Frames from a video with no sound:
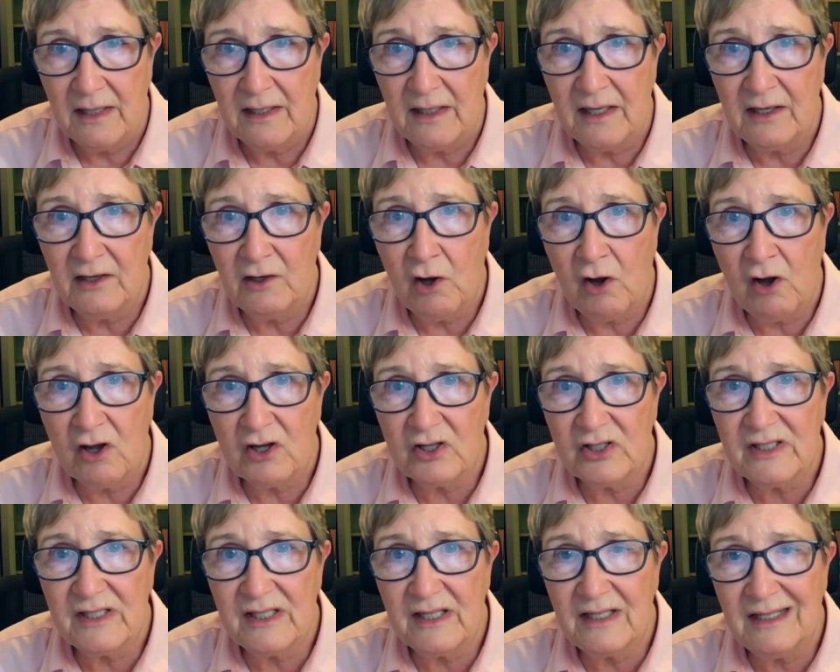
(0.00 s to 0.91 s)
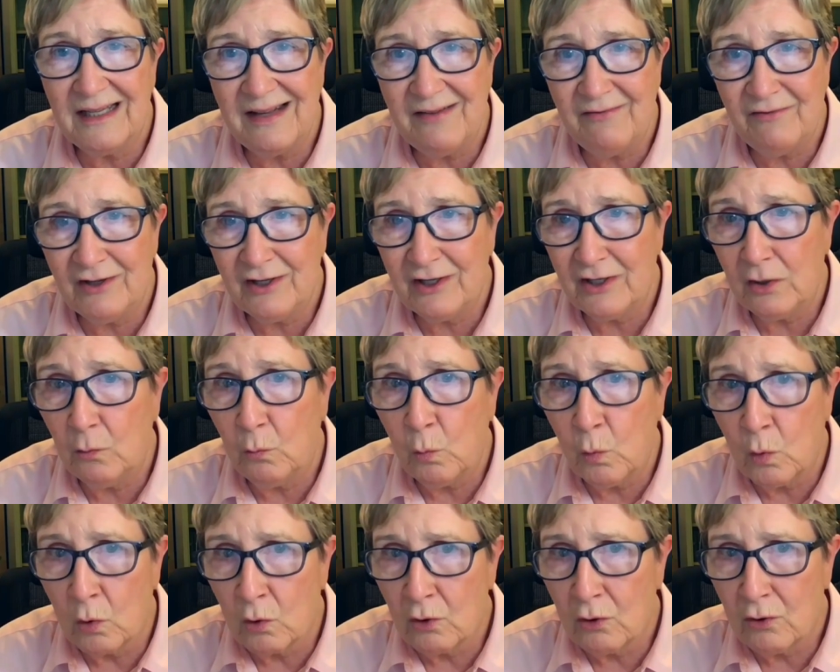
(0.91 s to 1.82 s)
can cause significant
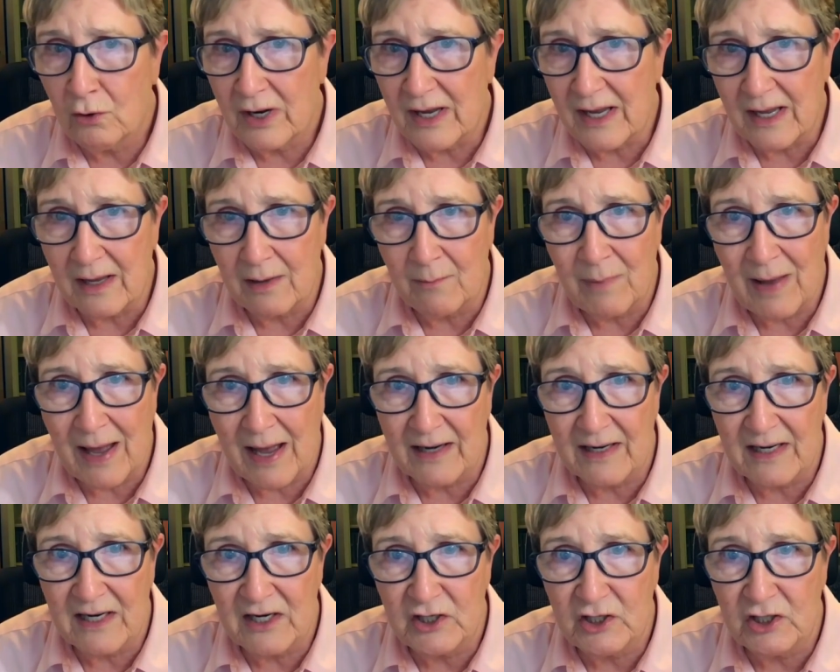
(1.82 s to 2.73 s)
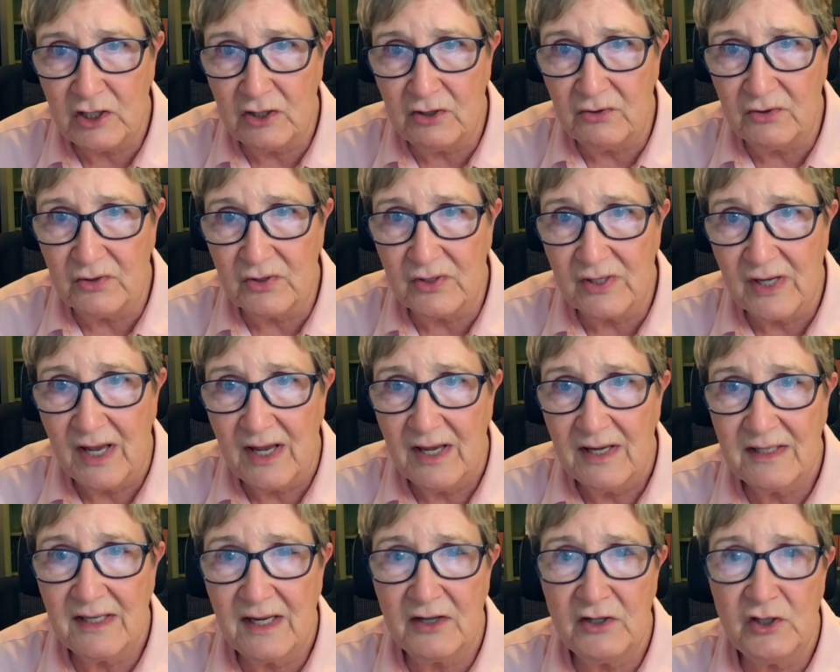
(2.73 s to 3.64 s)
worry about issues
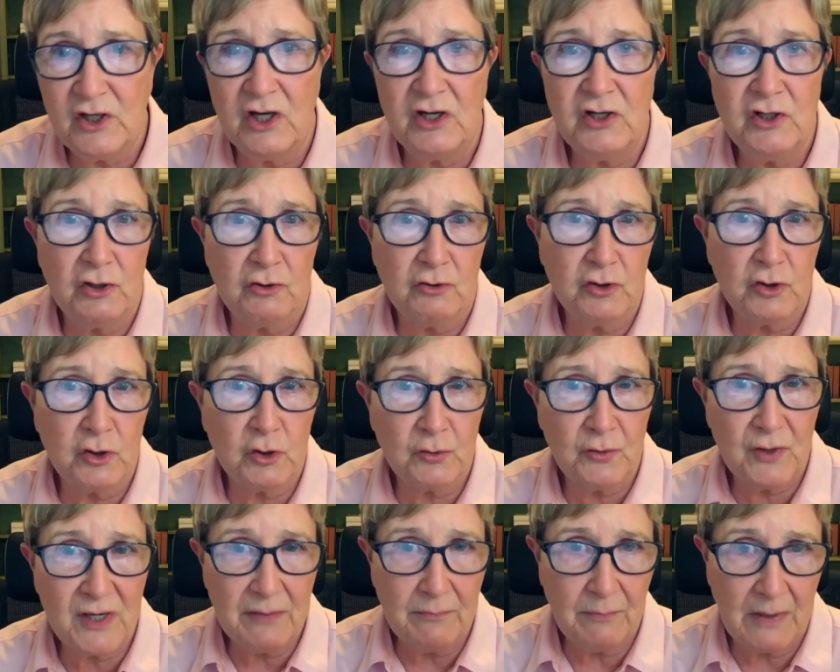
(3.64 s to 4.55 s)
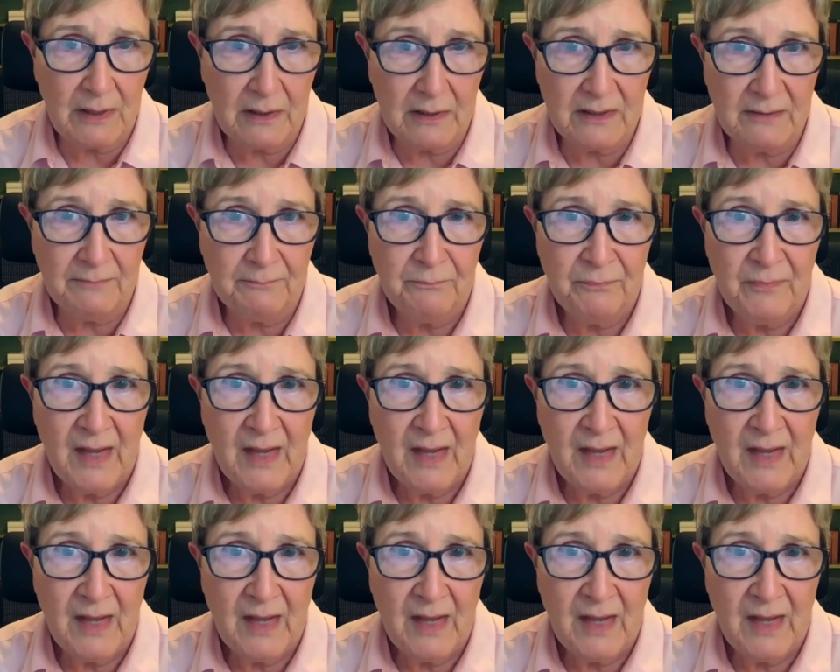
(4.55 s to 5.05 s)
such as your treatment